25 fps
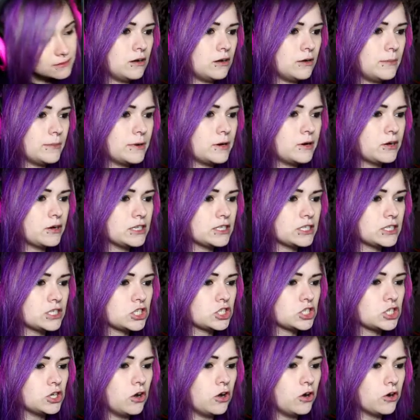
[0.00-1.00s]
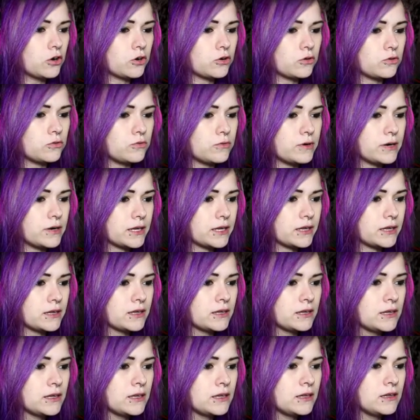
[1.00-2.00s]
Oh my god, it's a shark already.
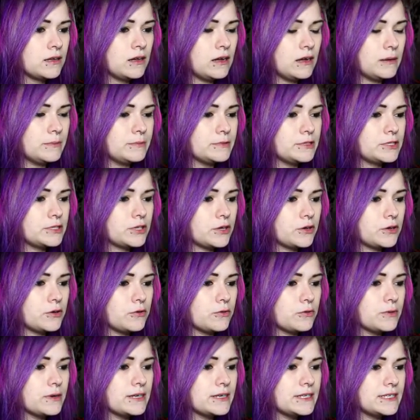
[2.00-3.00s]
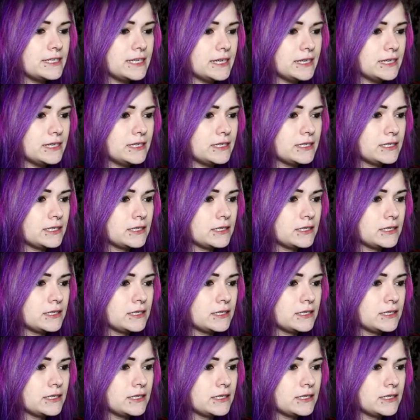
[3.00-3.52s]
I'm so dead.